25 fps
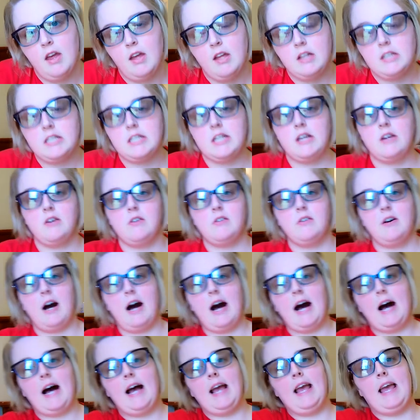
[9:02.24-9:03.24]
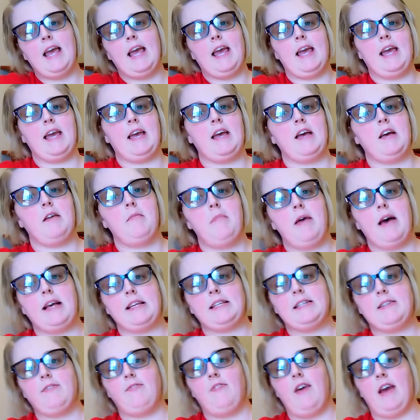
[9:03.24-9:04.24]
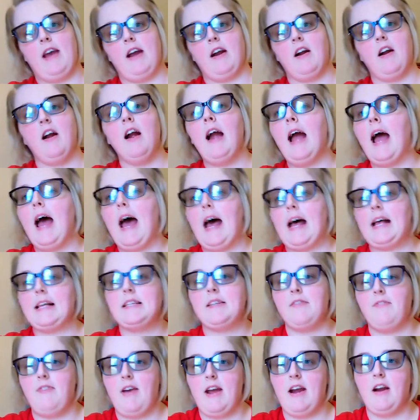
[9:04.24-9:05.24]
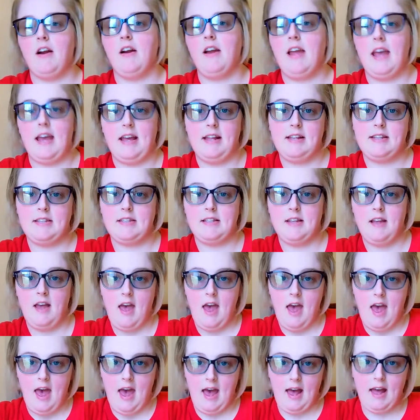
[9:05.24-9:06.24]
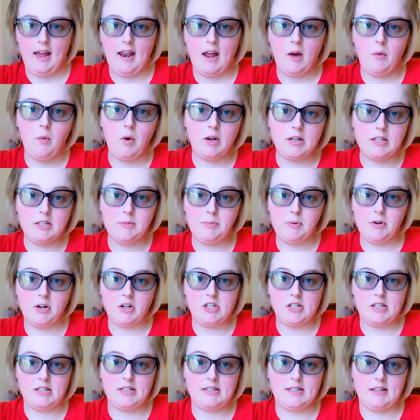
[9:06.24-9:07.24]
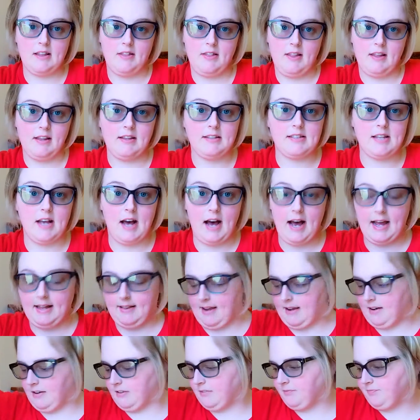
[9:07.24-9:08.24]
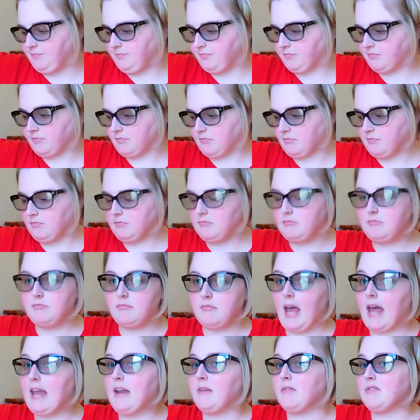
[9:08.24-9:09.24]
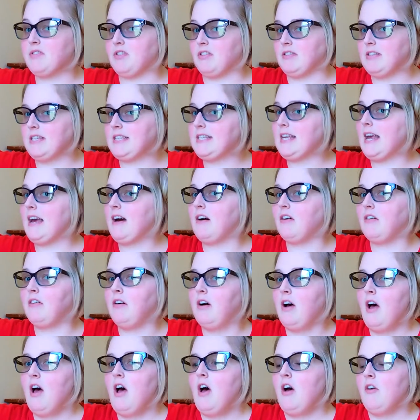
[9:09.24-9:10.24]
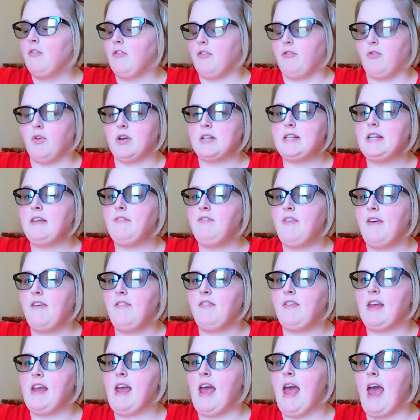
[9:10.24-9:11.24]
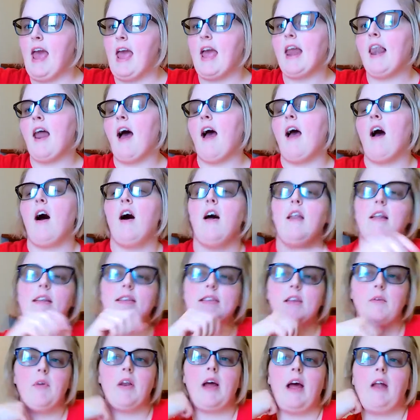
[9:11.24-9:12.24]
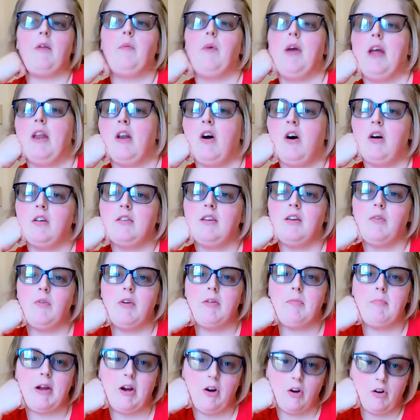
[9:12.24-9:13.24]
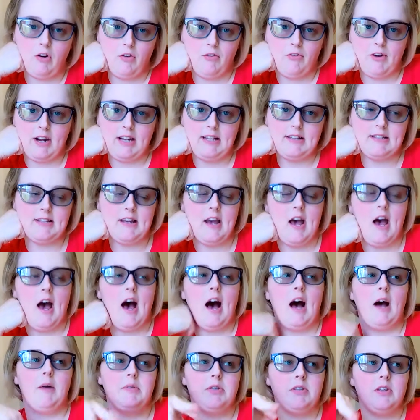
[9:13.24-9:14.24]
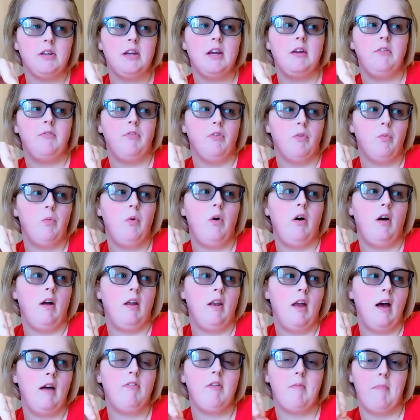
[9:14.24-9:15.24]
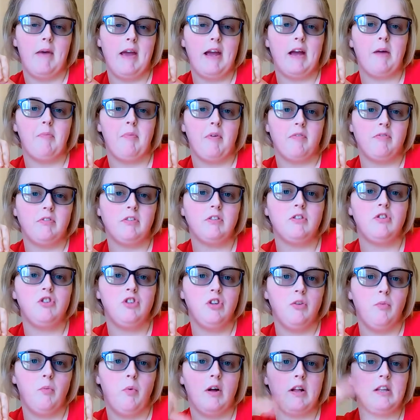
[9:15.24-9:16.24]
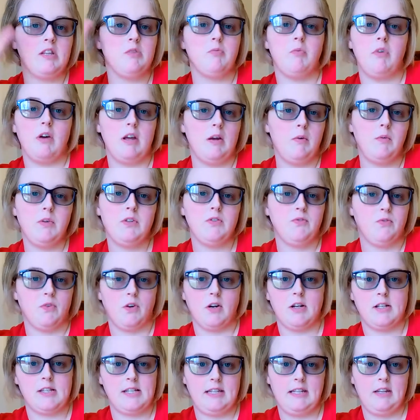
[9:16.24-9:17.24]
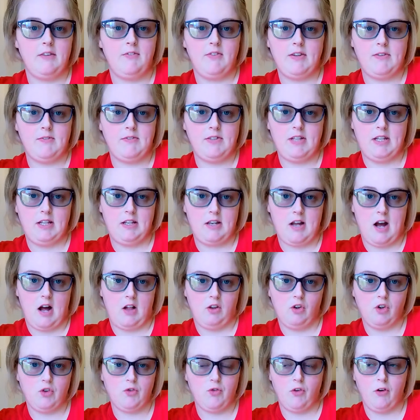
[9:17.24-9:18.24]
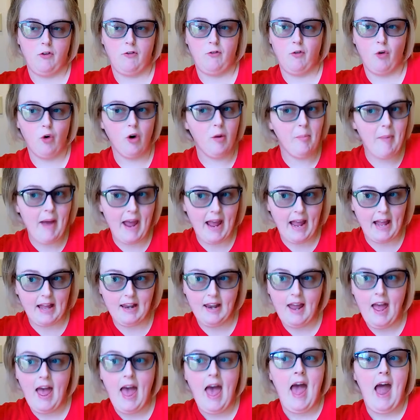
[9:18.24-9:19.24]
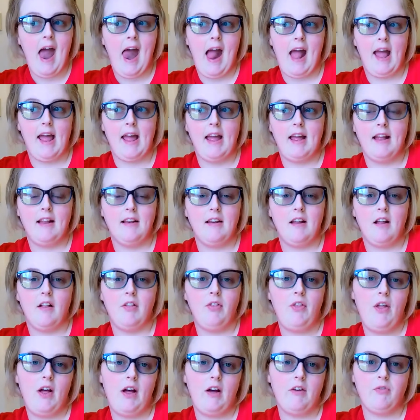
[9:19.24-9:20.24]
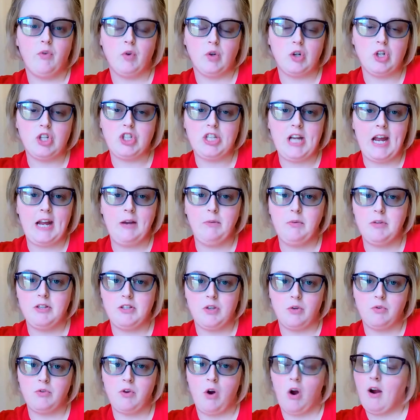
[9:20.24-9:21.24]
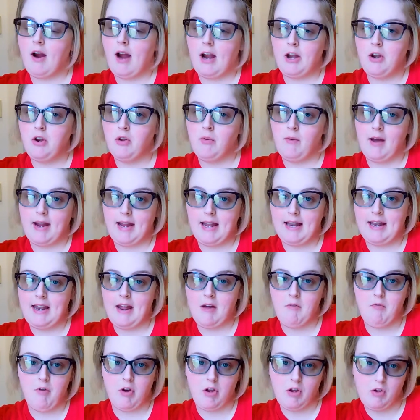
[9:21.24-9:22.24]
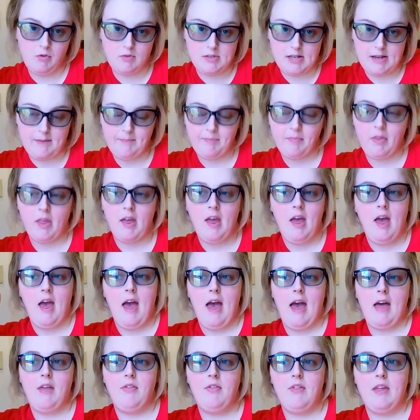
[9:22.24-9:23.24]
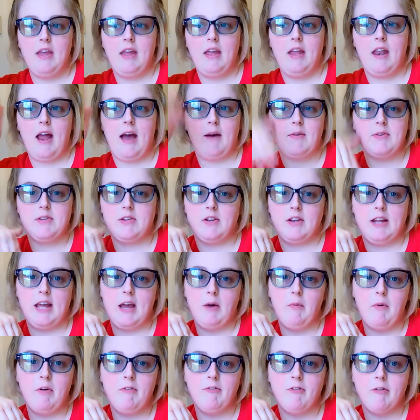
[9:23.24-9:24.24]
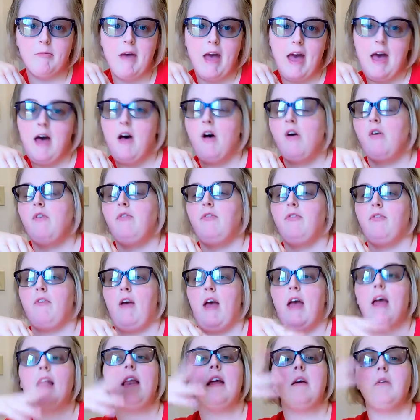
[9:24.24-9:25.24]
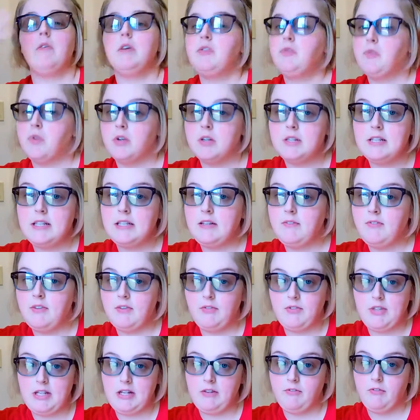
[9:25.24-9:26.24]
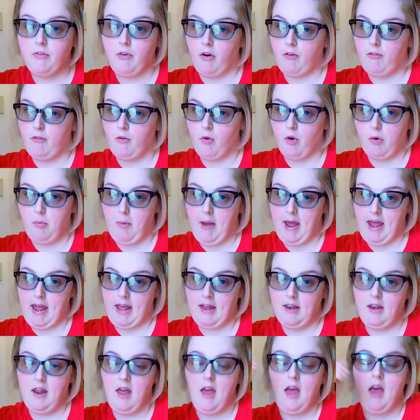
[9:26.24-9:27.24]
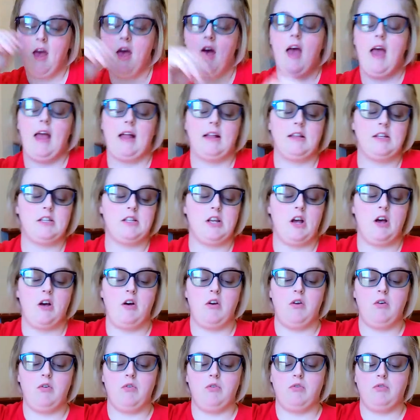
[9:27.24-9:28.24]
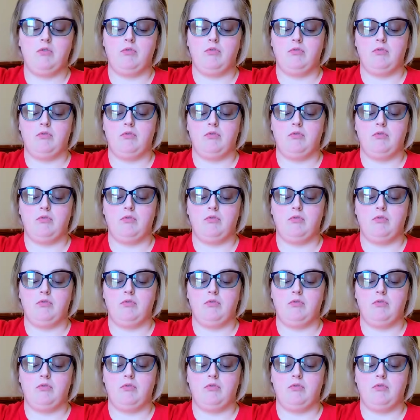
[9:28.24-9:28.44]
So I am as fair as fair gets. And I wanted to purchase this highlighter and it was on sale for fourteen fifty. And I honestly, when I went in Ulta with my girlfriends, I was looking for one of the Makeup Revolution ones. Well, it was fourteen to fifteen dollars for a four pan, and the four shade was so dark I knew I could never use it. And then I was going to get one from Elf, and it was fourteen to fifteen for a four pan. And so